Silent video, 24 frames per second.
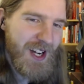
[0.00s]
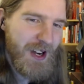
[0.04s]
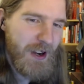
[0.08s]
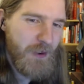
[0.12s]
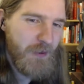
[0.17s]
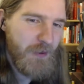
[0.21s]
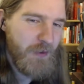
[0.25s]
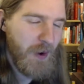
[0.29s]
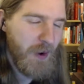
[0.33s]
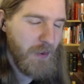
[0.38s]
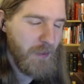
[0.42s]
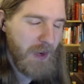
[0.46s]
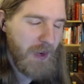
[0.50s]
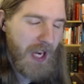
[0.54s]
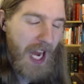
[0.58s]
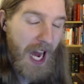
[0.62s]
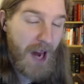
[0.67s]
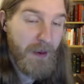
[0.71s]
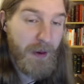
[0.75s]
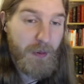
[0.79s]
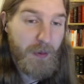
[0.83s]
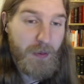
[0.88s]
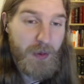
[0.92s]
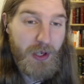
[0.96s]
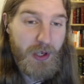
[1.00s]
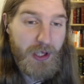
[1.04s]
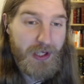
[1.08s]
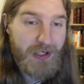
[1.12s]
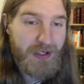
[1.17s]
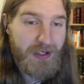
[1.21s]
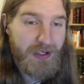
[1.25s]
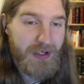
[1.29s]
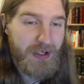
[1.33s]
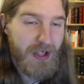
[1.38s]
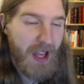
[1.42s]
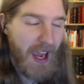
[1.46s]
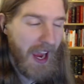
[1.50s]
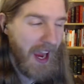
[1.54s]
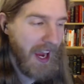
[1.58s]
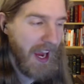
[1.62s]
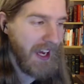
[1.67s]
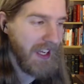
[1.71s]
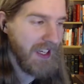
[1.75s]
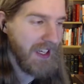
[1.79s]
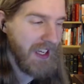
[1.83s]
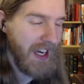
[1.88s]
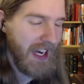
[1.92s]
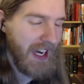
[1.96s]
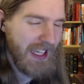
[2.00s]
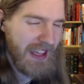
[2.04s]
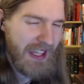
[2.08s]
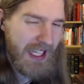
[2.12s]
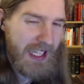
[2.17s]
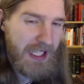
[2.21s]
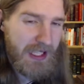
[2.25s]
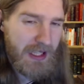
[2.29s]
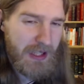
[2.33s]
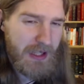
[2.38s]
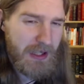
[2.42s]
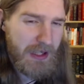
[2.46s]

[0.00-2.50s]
from comic books, and I think,